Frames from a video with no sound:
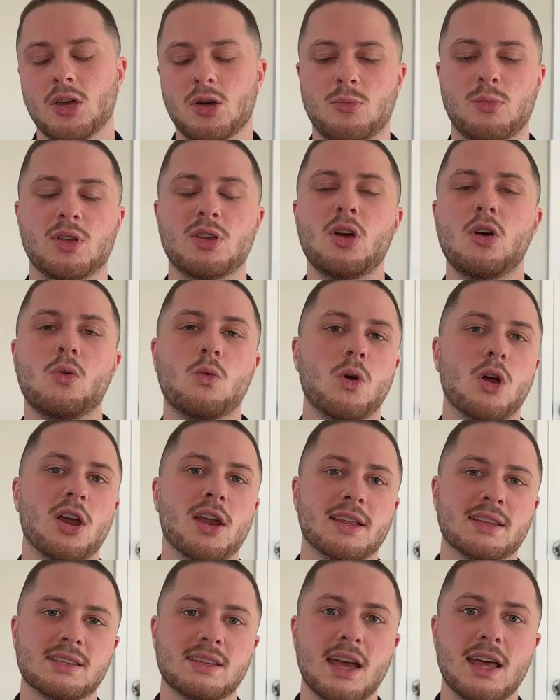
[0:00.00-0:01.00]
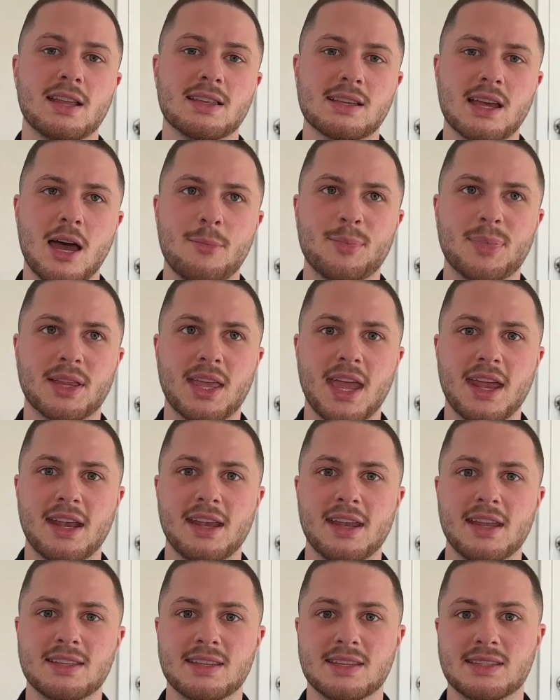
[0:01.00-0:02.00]
But don't worry, it's not as
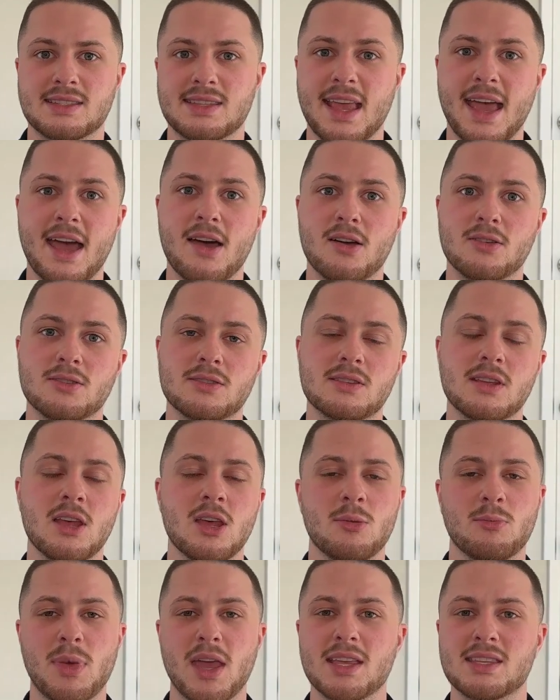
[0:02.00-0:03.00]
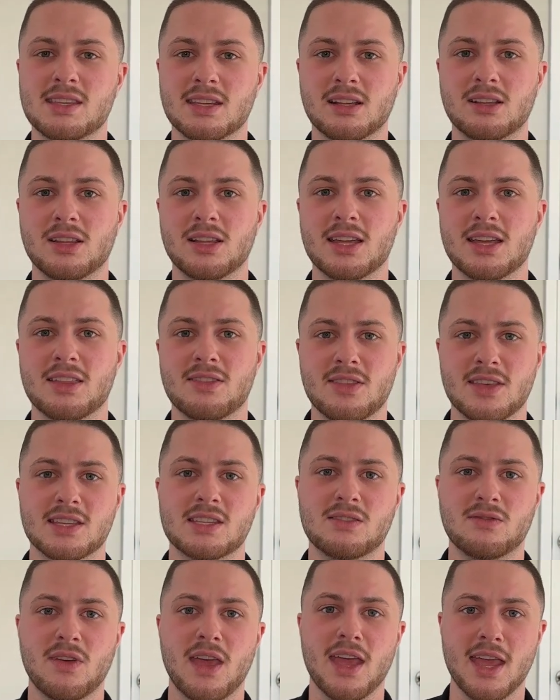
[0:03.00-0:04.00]
complicated as it sounds. Basically, in
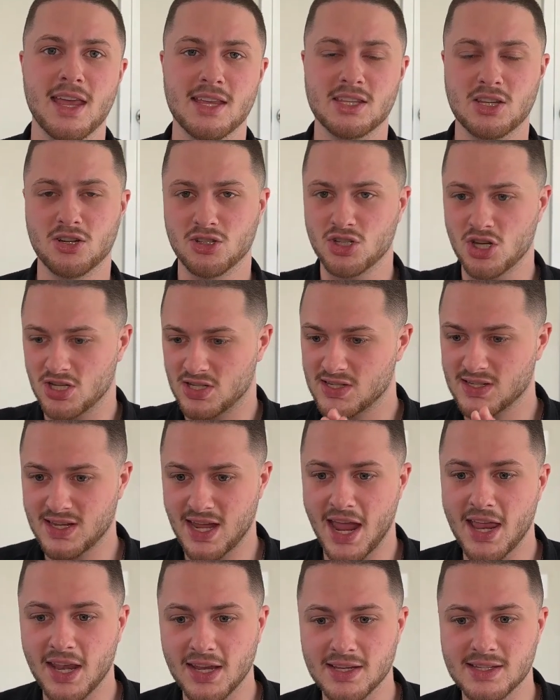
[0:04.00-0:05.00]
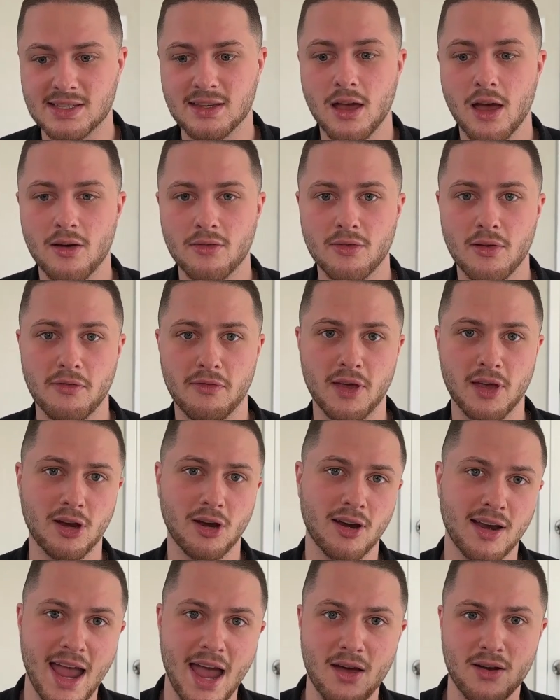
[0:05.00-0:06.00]
this phase, you're just scanning stuff,
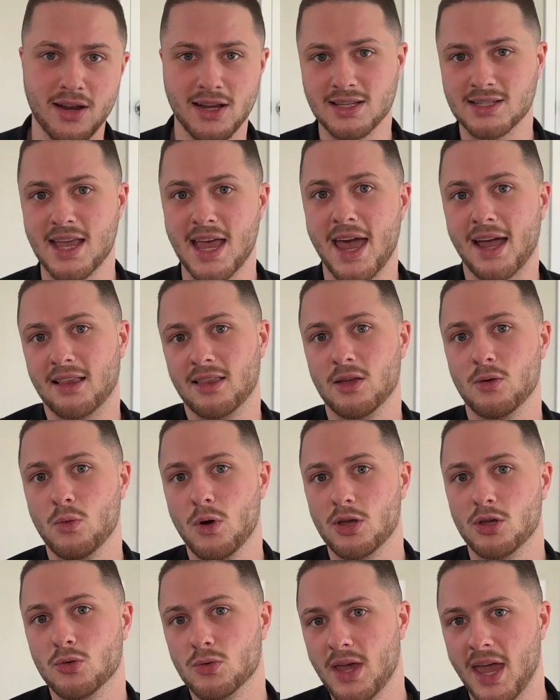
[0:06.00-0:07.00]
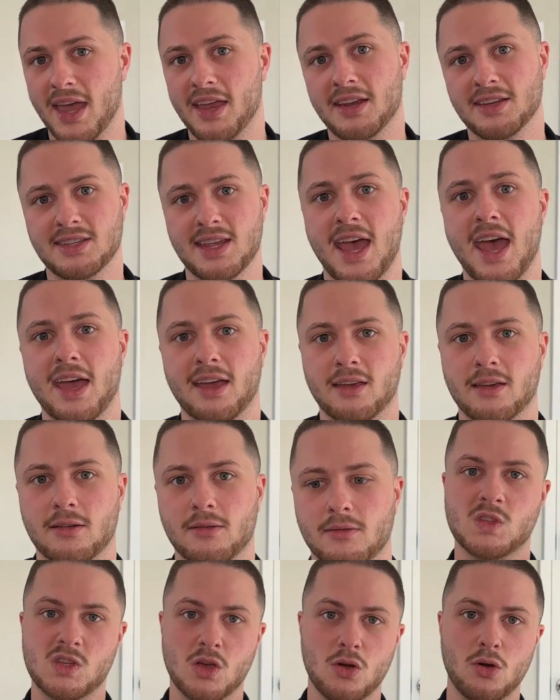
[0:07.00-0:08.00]
figuring out exactly what you can attack.
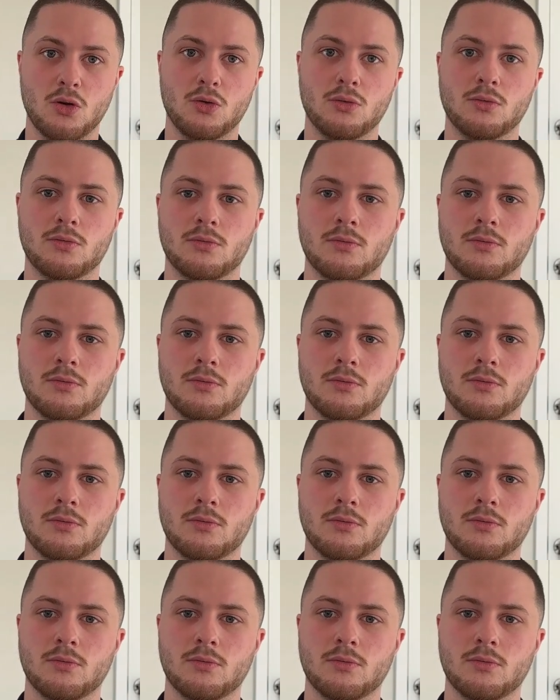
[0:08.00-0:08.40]
So,